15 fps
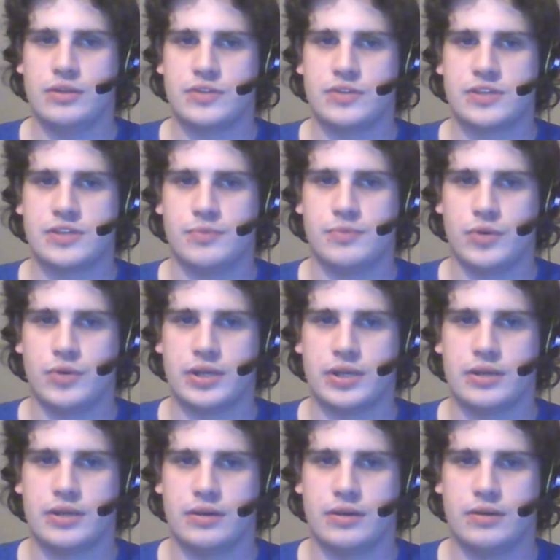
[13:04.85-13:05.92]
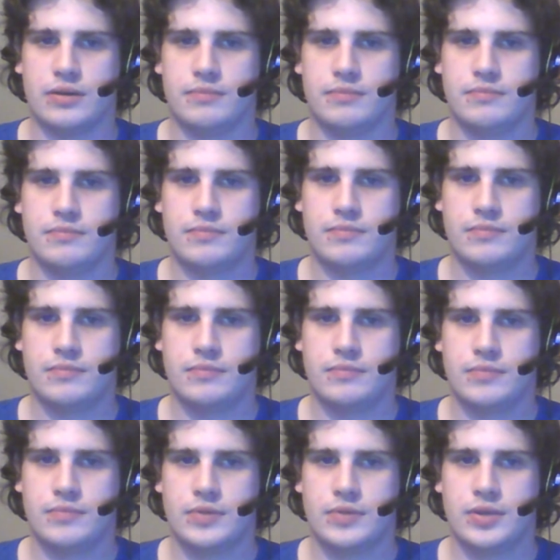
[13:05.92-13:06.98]
disappointed
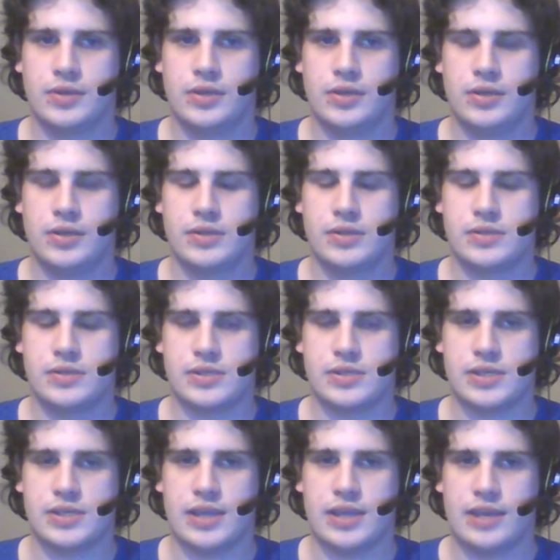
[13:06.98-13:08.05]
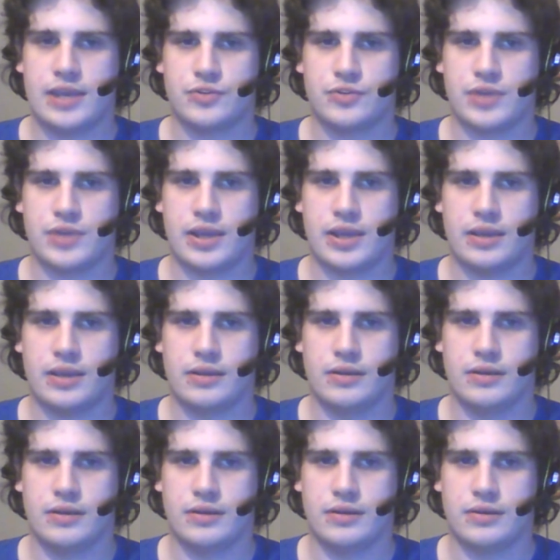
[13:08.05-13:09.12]
to see Andrew Yang
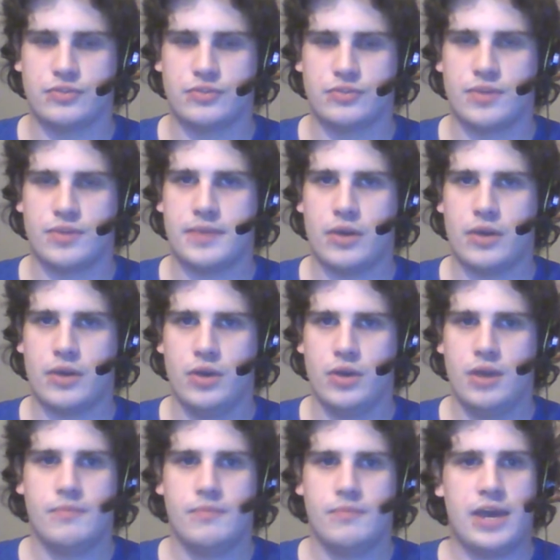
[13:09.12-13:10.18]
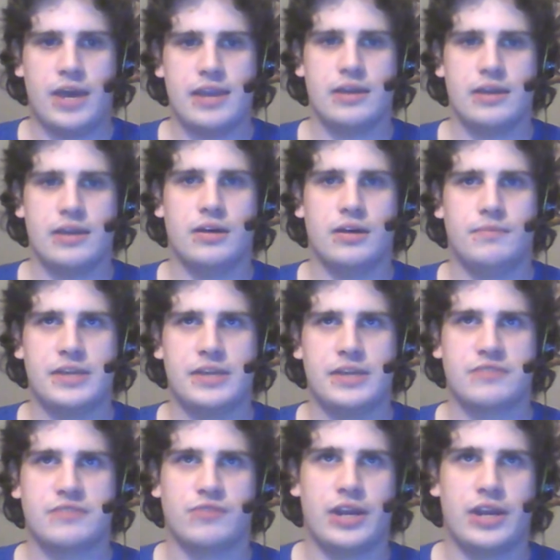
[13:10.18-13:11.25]
drop out. My
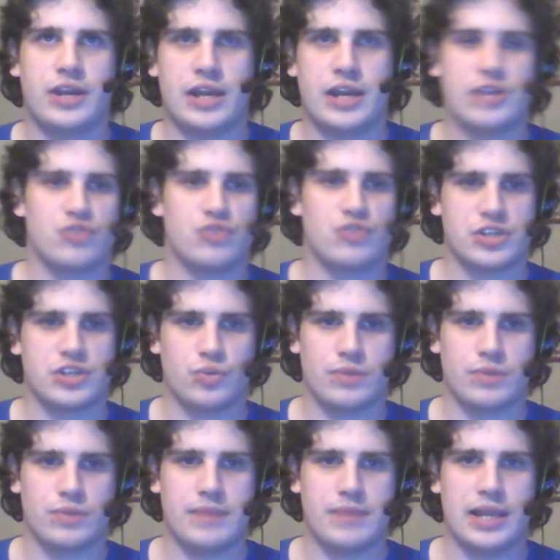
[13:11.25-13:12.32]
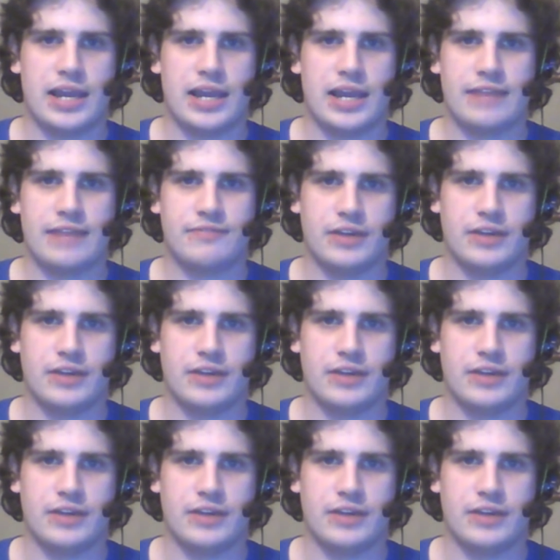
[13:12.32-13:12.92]
best friend, I trust her with my life.